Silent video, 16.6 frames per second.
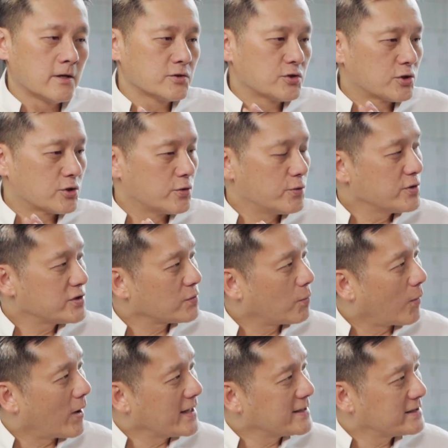choose
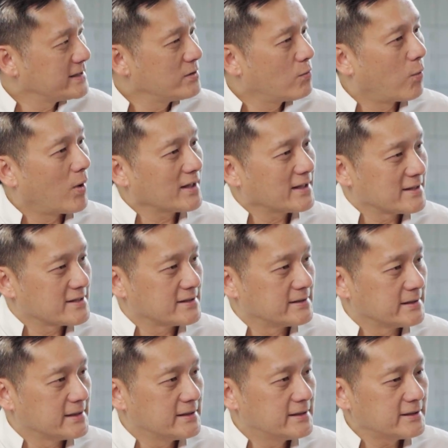wisely what is
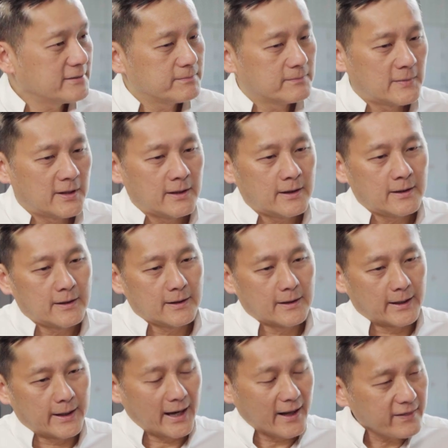needed.
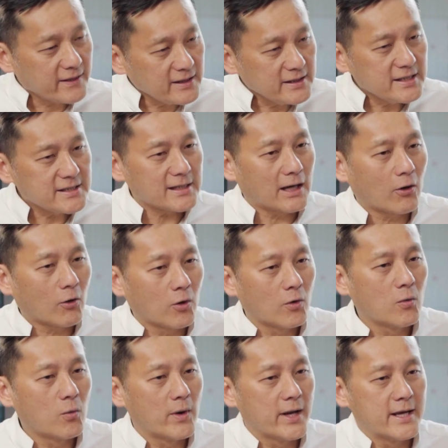I think these are
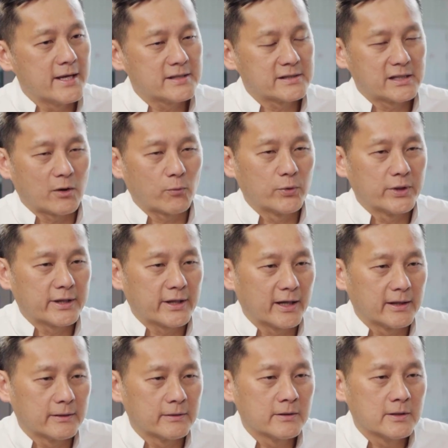all ways that we
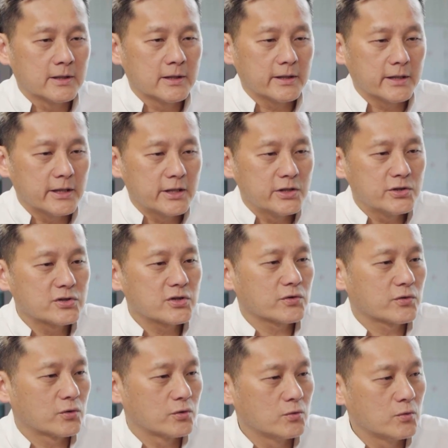can inch
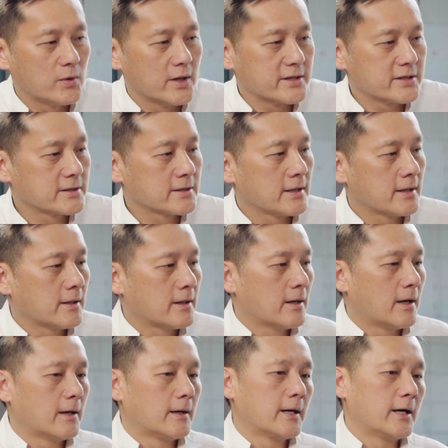towards
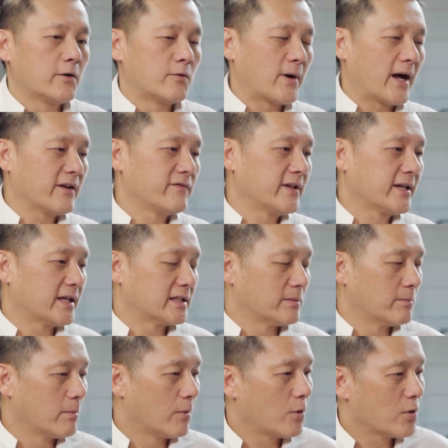arriving at a
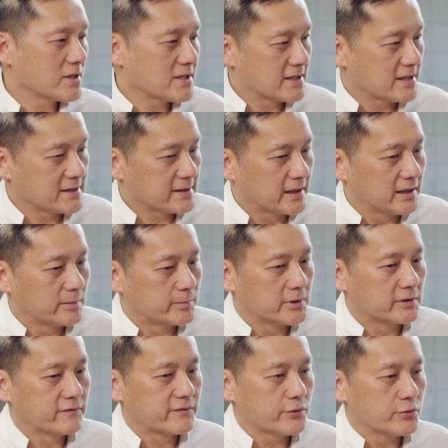more
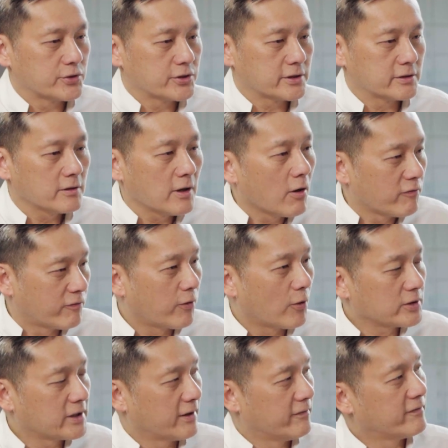sustainable future
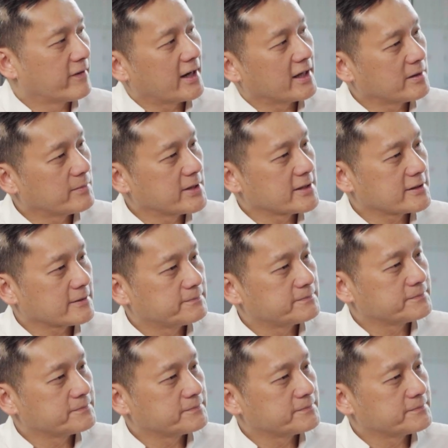for the environment.